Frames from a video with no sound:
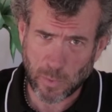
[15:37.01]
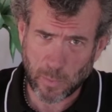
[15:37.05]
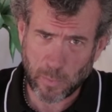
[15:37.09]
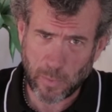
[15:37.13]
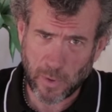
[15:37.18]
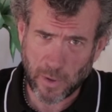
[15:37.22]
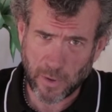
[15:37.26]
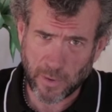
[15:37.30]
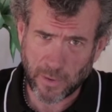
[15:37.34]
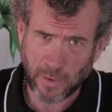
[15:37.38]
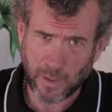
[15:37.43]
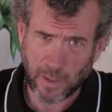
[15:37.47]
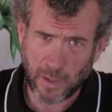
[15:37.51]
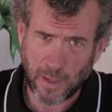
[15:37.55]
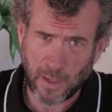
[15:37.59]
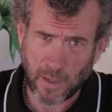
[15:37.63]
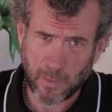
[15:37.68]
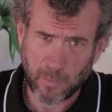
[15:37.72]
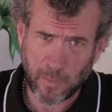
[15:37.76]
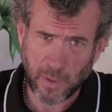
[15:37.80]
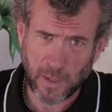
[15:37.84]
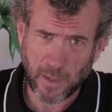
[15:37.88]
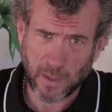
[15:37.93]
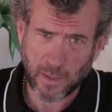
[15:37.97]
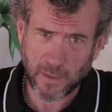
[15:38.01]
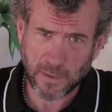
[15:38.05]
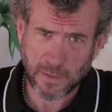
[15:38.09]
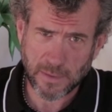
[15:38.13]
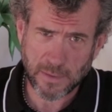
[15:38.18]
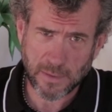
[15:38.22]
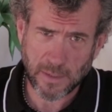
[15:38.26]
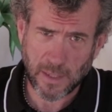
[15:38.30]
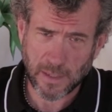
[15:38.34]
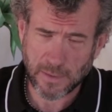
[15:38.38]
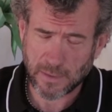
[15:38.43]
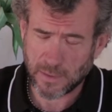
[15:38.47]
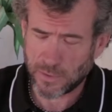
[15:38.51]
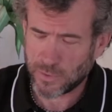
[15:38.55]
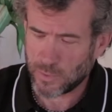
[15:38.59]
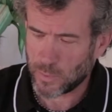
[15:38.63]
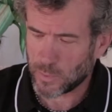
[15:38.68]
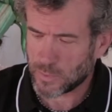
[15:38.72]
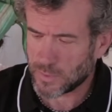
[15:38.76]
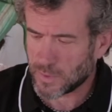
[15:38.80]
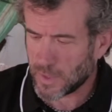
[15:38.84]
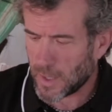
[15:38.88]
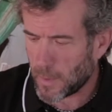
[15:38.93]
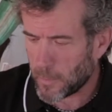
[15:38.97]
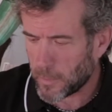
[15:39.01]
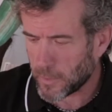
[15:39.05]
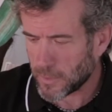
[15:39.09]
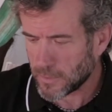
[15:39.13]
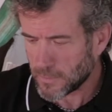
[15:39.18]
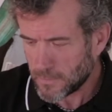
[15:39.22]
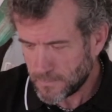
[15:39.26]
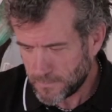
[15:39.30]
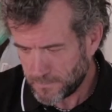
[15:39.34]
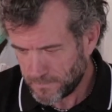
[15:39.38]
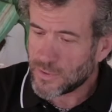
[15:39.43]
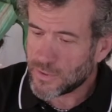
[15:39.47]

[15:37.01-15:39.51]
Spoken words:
were part of the kit because that's a showstopper.